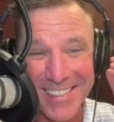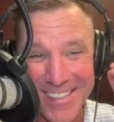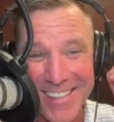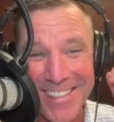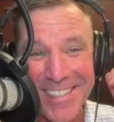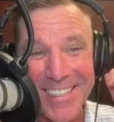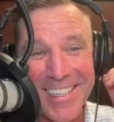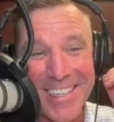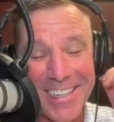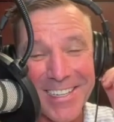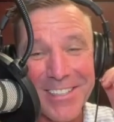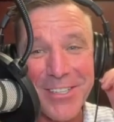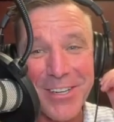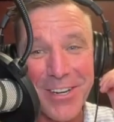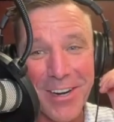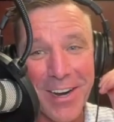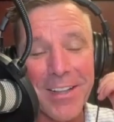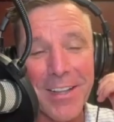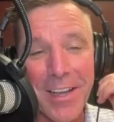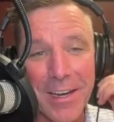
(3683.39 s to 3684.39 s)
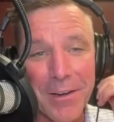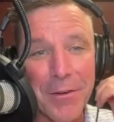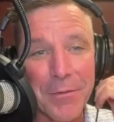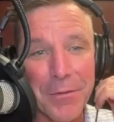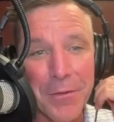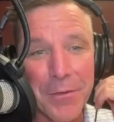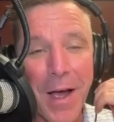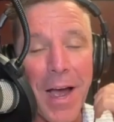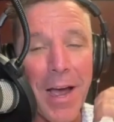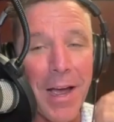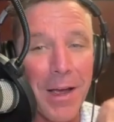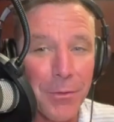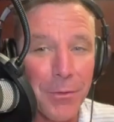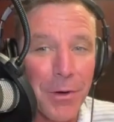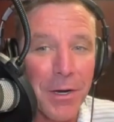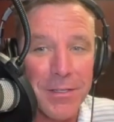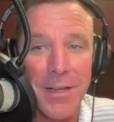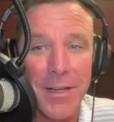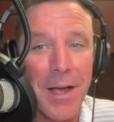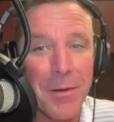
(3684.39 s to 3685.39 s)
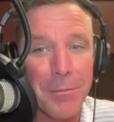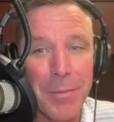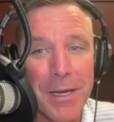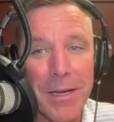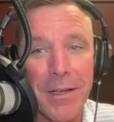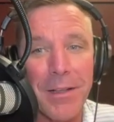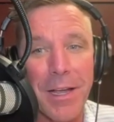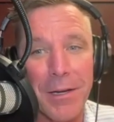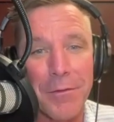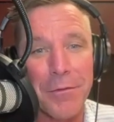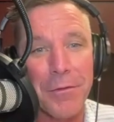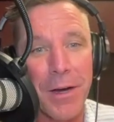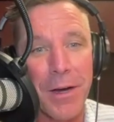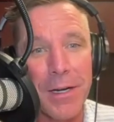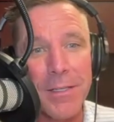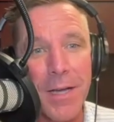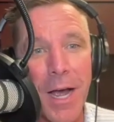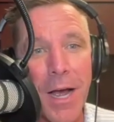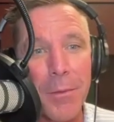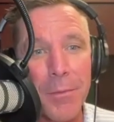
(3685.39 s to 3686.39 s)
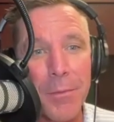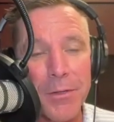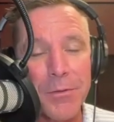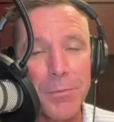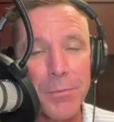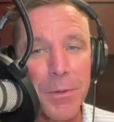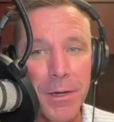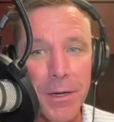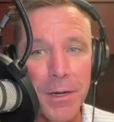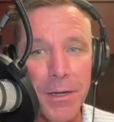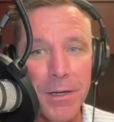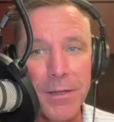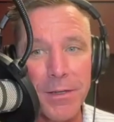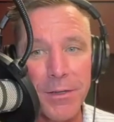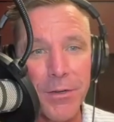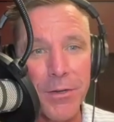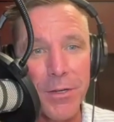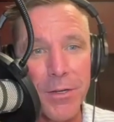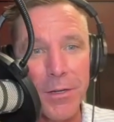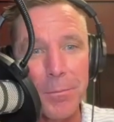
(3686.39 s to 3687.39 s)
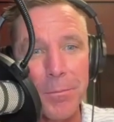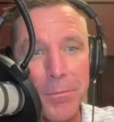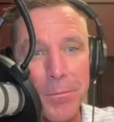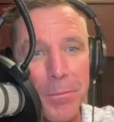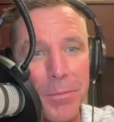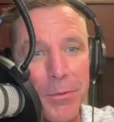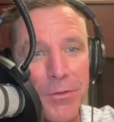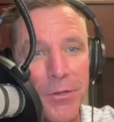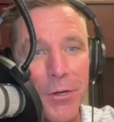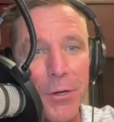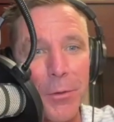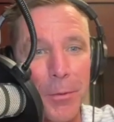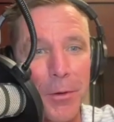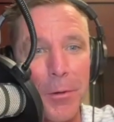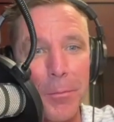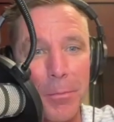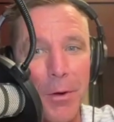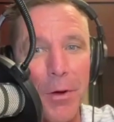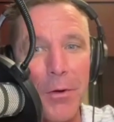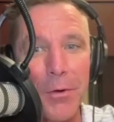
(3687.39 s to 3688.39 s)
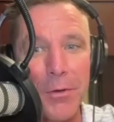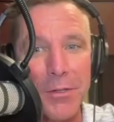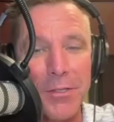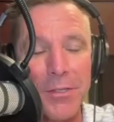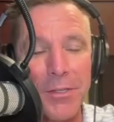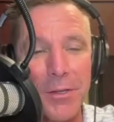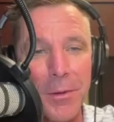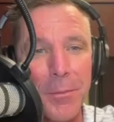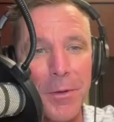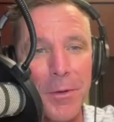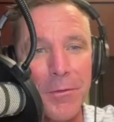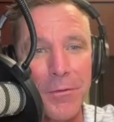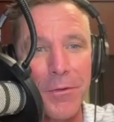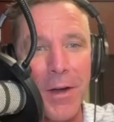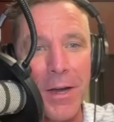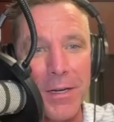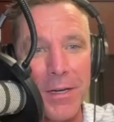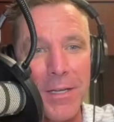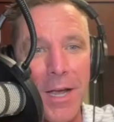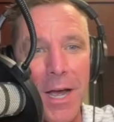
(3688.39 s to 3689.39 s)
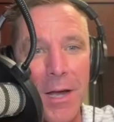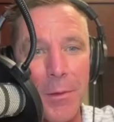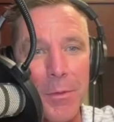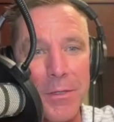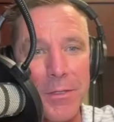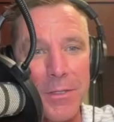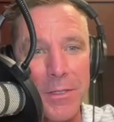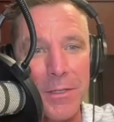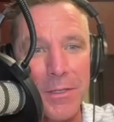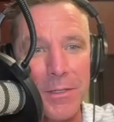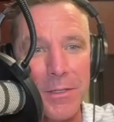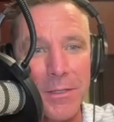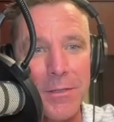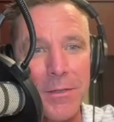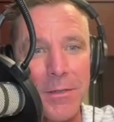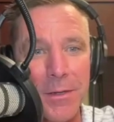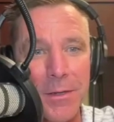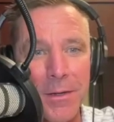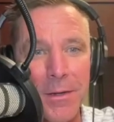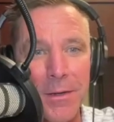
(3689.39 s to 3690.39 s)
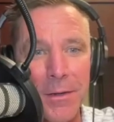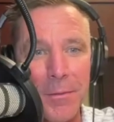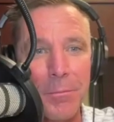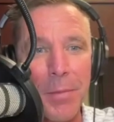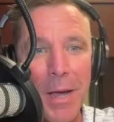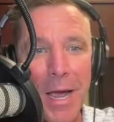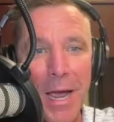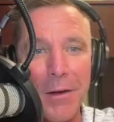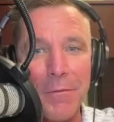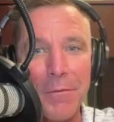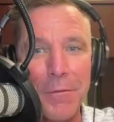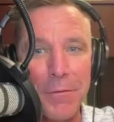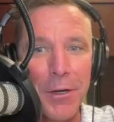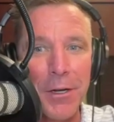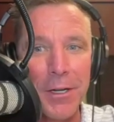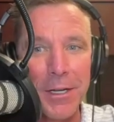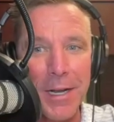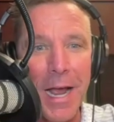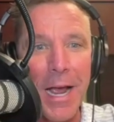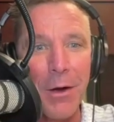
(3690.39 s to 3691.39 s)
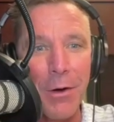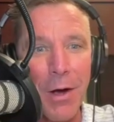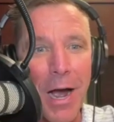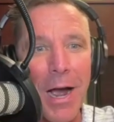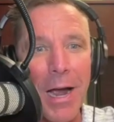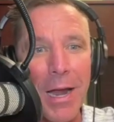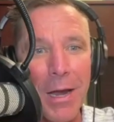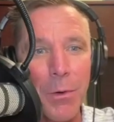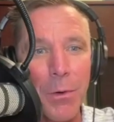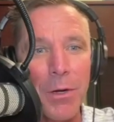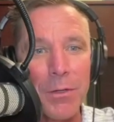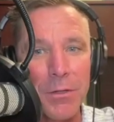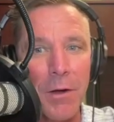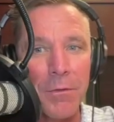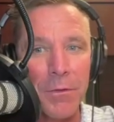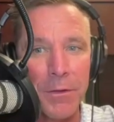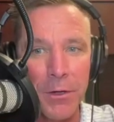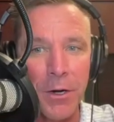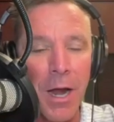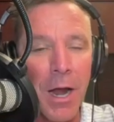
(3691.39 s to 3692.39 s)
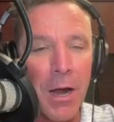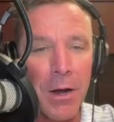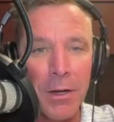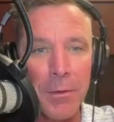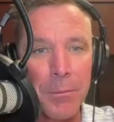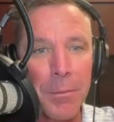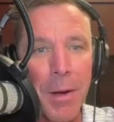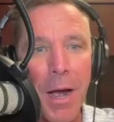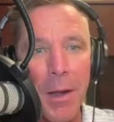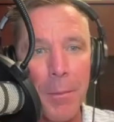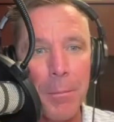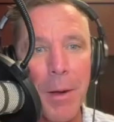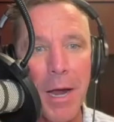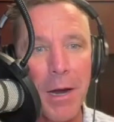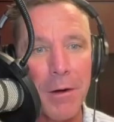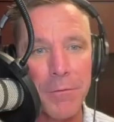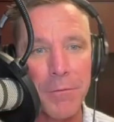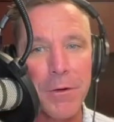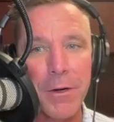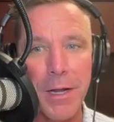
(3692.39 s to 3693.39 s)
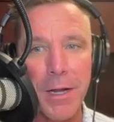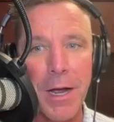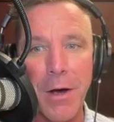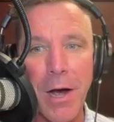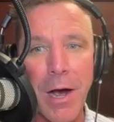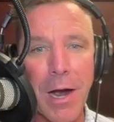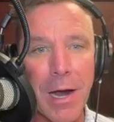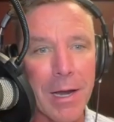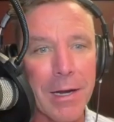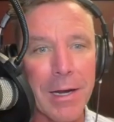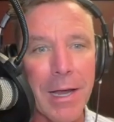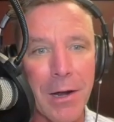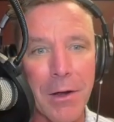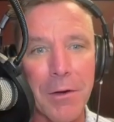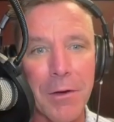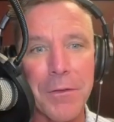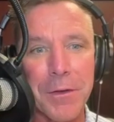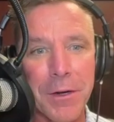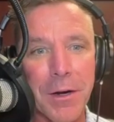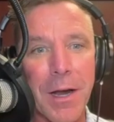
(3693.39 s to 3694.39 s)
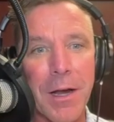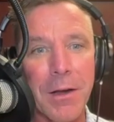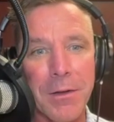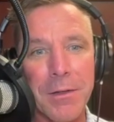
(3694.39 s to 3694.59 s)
it's great. Like if I was not big like Frank Thomas, but you could superimpose some of Frank Thomas's back foot and how high it was off the ground, and my back foot how high it got off the ground.